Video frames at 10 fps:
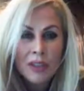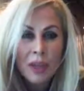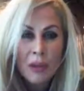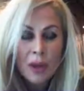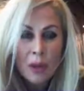
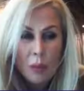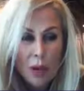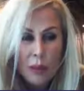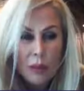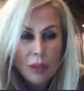So
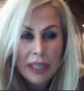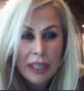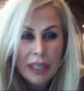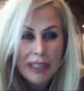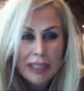where would
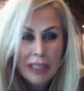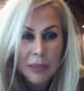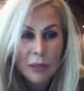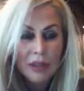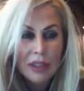we
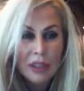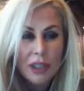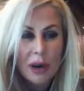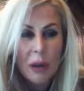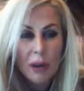ideally want to
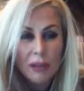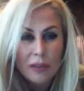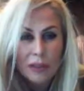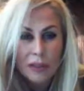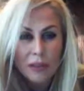start?
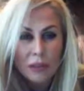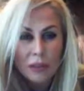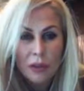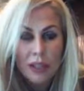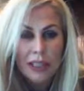Well, first of
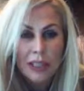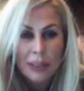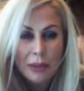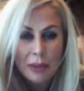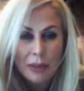all, your
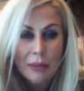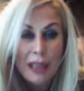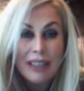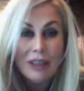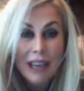customers who
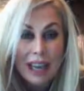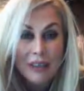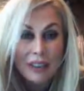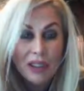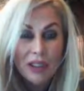spend on
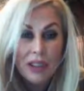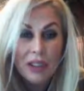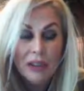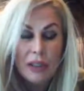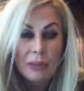average
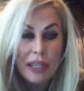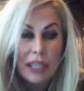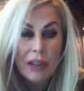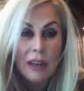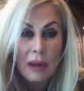
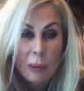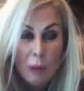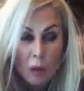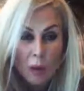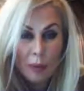33%
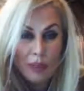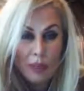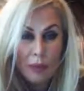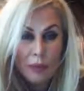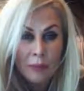more with
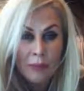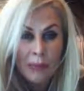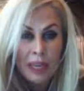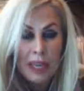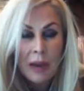you,
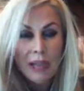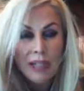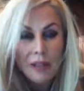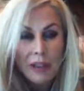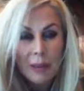
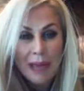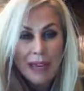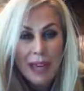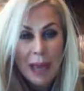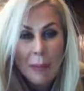by
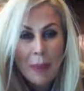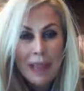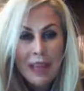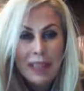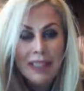developing a
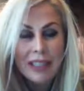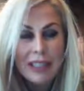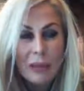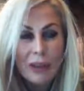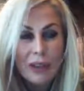campaign to
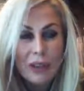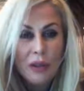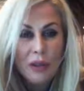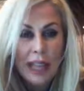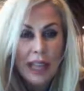see whether
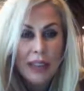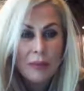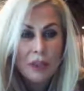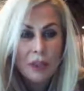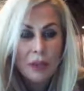you can get
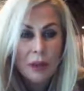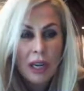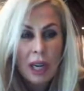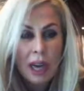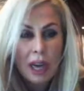them to